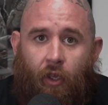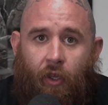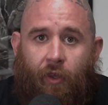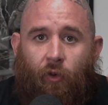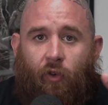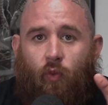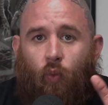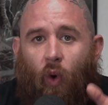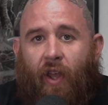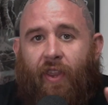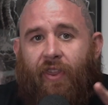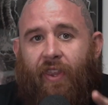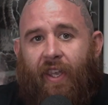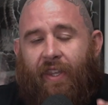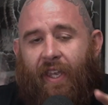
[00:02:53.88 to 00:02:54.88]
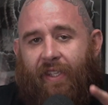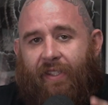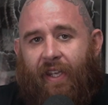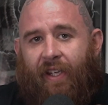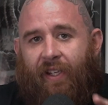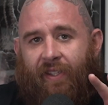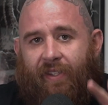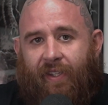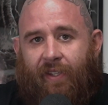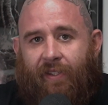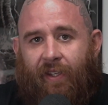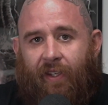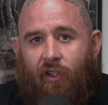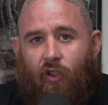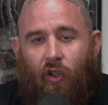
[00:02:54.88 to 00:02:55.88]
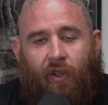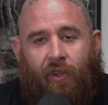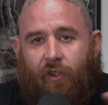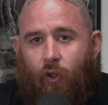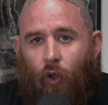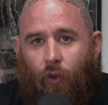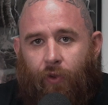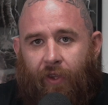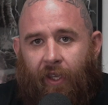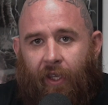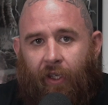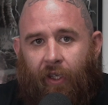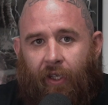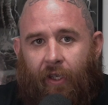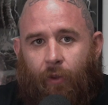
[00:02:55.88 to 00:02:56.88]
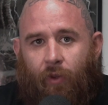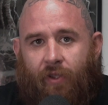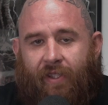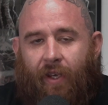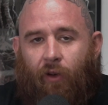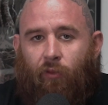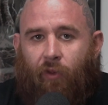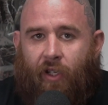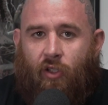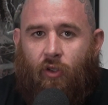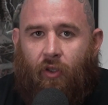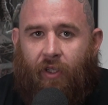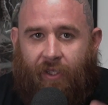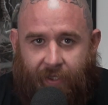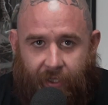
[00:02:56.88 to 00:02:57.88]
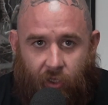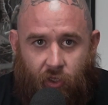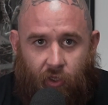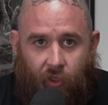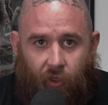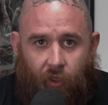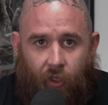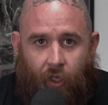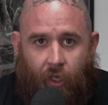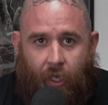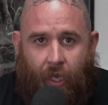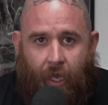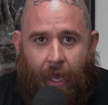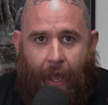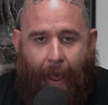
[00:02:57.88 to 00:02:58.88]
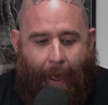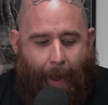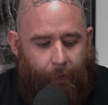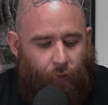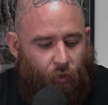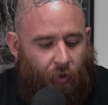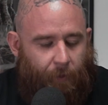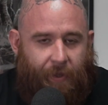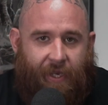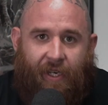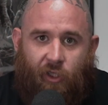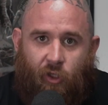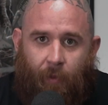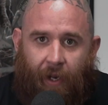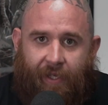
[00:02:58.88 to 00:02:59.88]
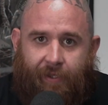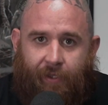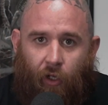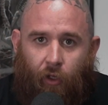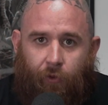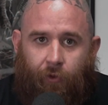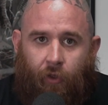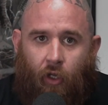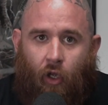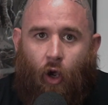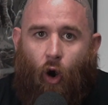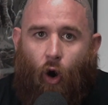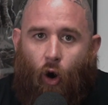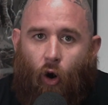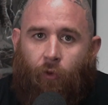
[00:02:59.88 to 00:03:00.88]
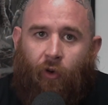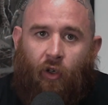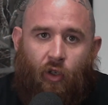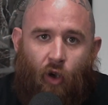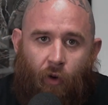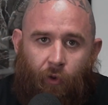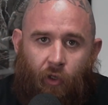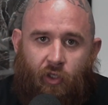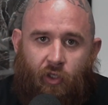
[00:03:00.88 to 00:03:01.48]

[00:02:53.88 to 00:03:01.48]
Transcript: There was one thing that stayed consistent during this whole thing, and it was the original intention. I would repeat it to myself over and over